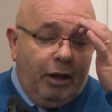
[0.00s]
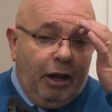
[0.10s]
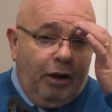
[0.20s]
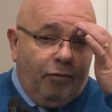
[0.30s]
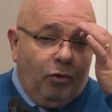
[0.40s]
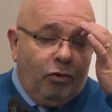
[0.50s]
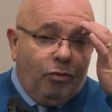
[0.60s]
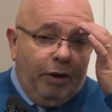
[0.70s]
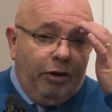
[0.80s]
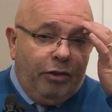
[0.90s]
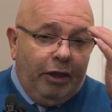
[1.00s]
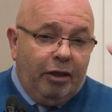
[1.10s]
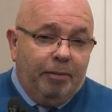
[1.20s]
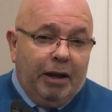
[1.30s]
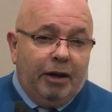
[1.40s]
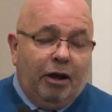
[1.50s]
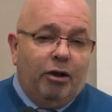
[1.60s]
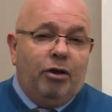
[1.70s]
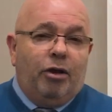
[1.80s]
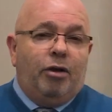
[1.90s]
And of course, when you think about our
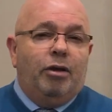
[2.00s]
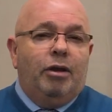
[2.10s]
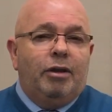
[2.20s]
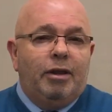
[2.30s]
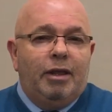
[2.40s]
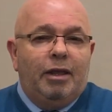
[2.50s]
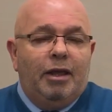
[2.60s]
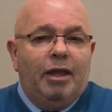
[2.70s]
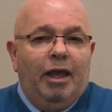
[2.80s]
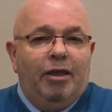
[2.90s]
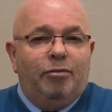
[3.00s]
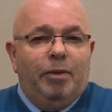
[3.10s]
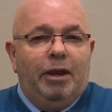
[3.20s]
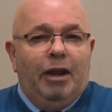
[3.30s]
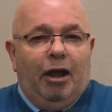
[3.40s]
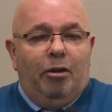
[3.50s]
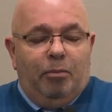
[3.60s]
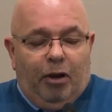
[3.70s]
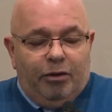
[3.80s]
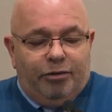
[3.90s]
God as being our
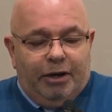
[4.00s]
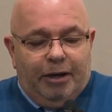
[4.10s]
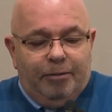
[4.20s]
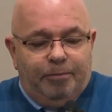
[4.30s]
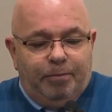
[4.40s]
master,